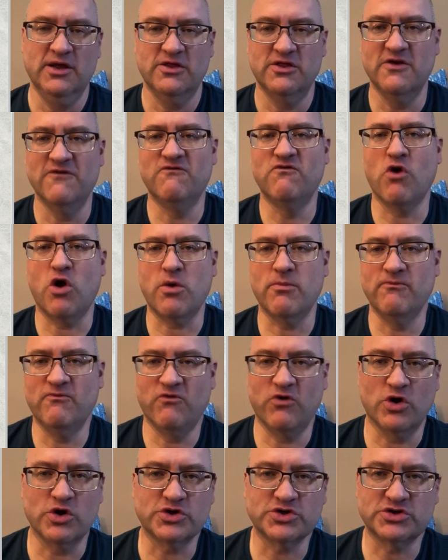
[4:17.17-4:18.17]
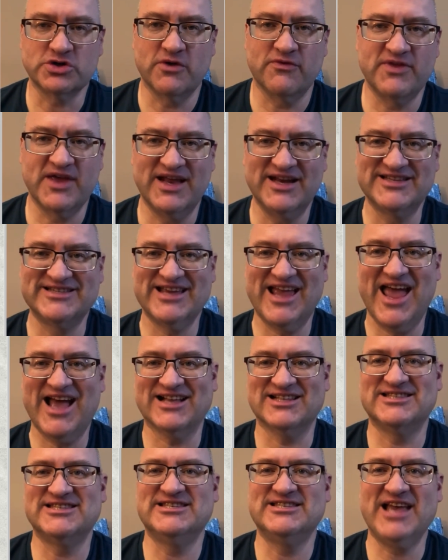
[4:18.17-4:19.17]
The verb version of that is
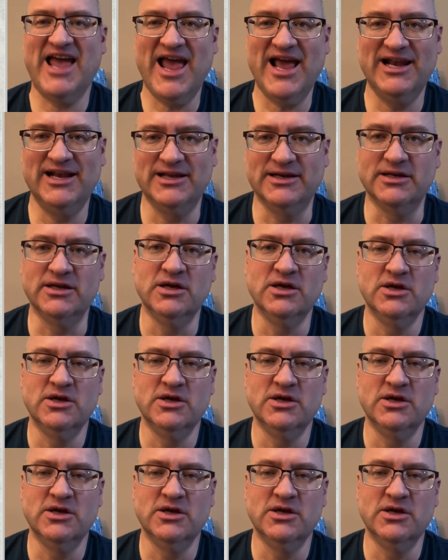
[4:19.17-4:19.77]
erzählen.